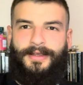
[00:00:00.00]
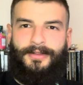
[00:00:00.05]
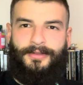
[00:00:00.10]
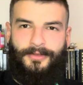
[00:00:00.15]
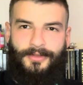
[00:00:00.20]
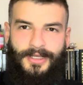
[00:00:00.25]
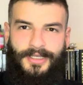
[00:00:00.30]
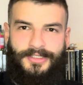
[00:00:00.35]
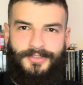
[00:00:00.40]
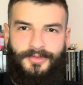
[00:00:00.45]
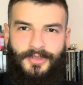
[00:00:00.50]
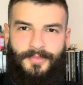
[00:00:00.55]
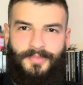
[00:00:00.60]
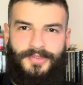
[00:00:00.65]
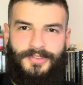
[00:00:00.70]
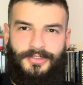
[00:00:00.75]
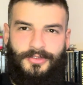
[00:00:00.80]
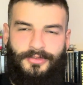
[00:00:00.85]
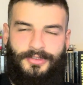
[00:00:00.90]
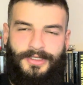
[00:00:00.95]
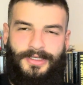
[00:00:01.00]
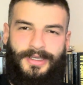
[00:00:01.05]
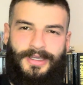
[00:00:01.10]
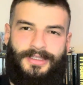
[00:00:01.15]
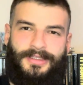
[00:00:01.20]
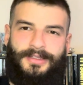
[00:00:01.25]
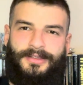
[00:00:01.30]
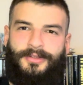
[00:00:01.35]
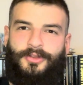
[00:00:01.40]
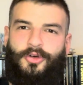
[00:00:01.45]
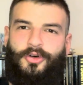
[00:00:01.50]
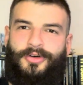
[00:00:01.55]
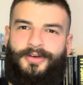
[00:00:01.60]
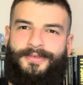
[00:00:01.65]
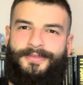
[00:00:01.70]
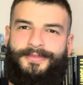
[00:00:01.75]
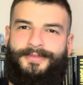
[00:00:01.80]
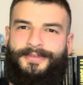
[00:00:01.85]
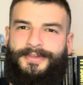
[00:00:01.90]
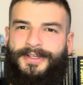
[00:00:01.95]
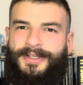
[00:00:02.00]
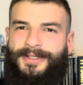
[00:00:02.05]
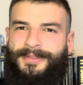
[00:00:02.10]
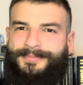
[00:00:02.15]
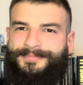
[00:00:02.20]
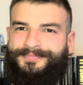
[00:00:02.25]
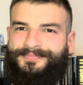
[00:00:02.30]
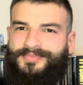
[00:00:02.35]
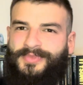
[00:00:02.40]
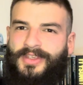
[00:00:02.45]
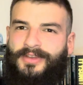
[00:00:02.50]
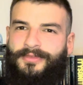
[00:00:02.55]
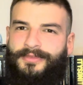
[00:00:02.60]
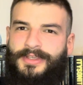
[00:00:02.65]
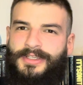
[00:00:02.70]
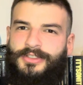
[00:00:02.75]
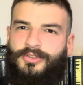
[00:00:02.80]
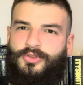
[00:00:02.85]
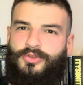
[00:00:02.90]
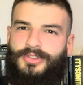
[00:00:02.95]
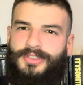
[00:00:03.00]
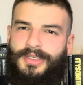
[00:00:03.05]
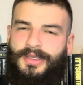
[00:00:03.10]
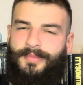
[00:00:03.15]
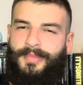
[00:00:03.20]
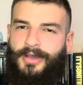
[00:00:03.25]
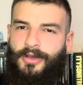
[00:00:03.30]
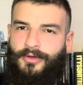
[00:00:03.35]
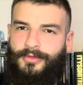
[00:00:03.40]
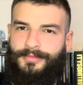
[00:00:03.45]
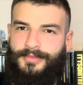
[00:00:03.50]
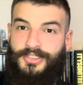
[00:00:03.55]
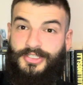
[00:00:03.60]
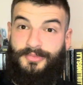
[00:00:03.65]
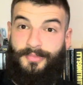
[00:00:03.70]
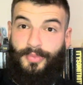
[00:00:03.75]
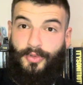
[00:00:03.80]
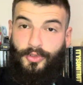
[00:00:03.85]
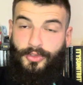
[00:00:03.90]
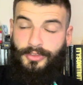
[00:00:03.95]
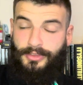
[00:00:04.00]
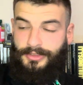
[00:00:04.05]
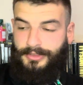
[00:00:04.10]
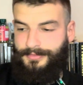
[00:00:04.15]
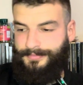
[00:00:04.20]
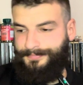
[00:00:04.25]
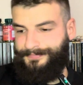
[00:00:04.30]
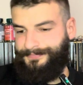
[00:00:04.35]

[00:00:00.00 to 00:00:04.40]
Last episode, I had a lot of things to say about sports,